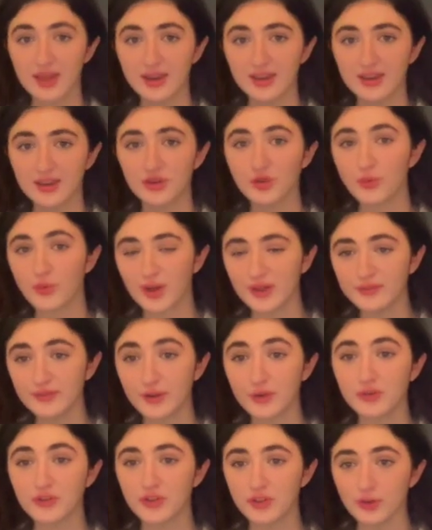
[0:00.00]
in
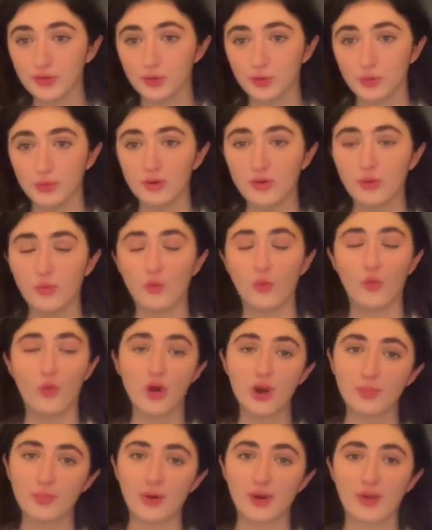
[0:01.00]
1202,
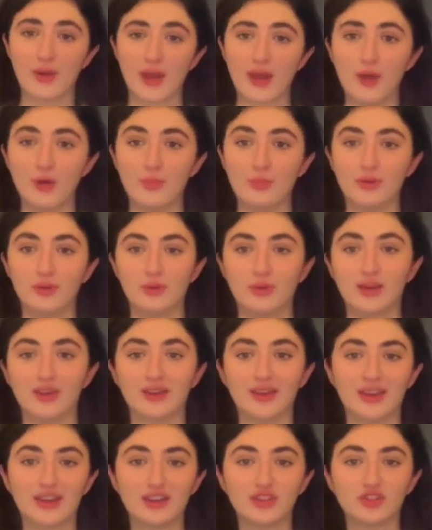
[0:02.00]
war broke out between
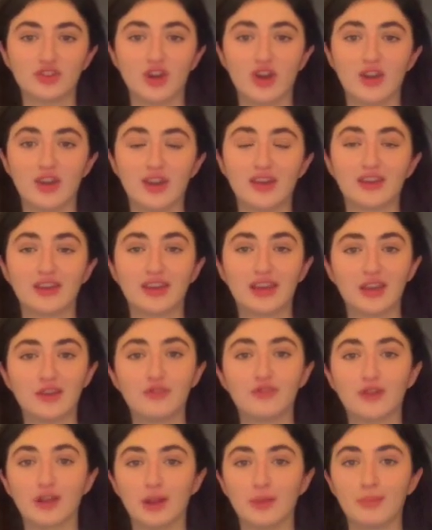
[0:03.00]
King John and King
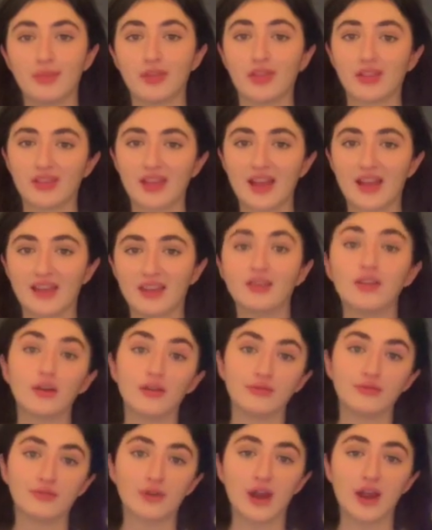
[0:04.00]
Philip II
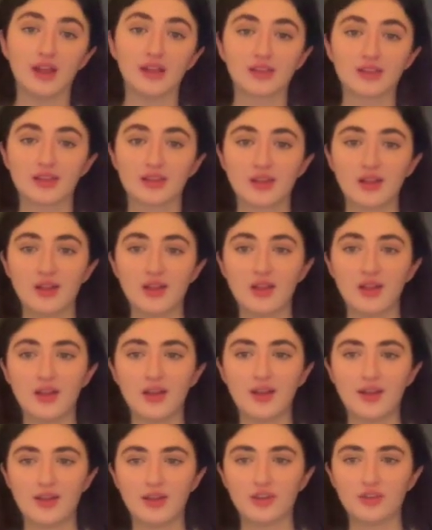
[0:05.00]
of France.
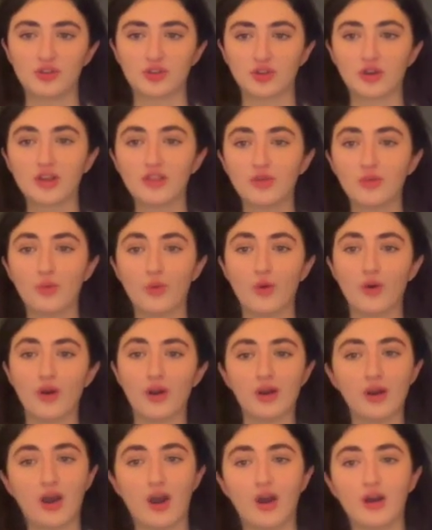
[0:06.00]
During the
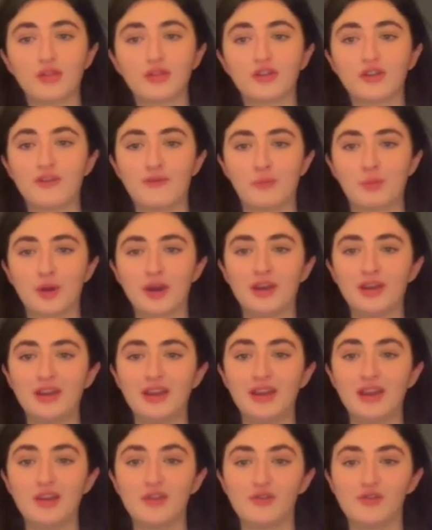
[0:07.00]
war, Arthur of
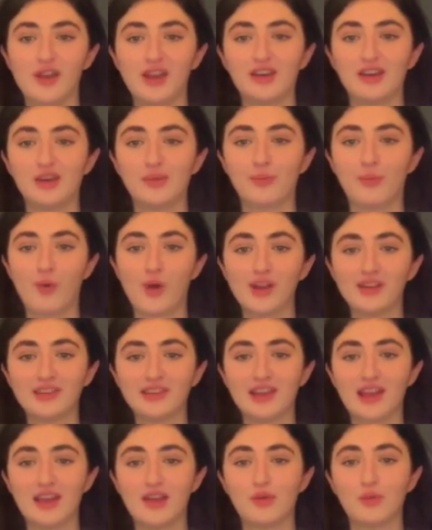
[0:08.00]
Brittany invaded
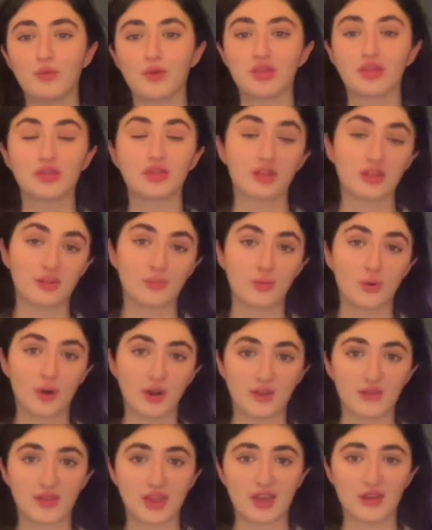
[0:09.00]
Poitiers with the support
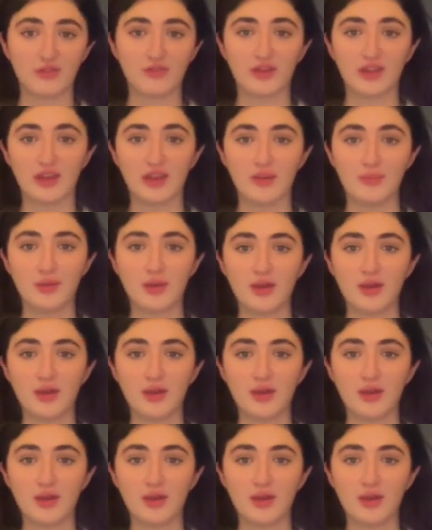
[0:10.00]
of King Philip.